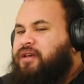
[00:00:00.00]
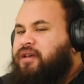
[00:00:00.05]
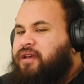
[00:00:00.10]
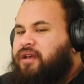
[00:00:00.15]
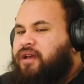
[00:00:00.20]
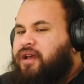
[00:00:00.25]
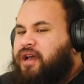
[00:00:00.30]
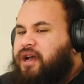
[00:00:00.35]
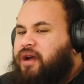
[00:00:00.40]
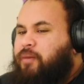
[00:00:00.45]

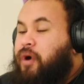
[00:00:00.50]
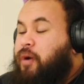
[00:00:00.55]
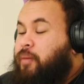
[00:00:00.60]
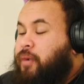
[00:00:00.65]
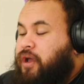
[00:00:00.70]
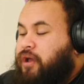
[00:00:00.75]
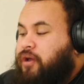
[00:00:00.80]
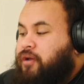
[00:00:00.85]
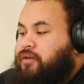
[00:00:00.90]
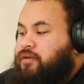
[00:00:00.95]

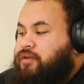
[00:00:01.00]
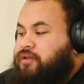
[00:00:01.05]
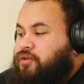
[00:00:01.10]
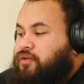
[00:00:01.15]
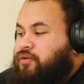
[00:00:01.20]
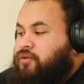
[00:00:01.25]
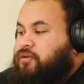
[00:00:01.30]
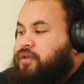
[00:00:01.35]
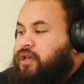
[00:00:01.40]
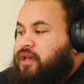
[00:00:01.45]
my own
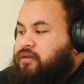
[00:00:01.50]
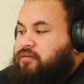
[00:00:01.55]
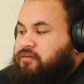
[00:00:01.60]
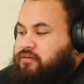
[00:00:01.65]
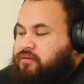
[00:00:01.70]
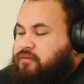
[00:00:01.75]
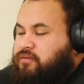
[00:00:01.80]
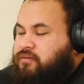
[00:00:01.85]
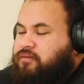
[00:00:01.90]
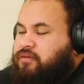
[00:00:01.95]
to then
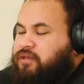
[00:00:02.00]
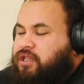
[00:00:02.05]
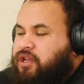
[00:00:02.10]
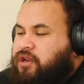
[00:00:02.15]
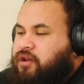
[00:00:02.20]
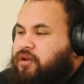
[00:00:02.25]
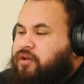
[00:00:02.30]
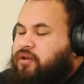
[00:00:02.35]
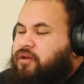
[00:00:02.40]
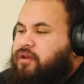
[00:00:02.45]

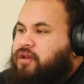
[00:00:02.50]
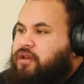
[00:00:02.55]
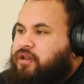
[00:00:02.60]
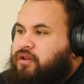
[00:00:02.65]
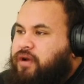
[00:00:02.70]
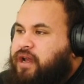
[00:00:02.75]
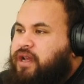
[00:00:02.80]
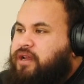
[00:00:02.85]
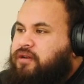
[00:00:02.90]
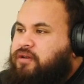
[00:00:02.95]

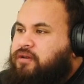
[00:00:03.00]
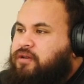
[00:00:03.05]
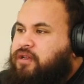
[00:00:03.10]
create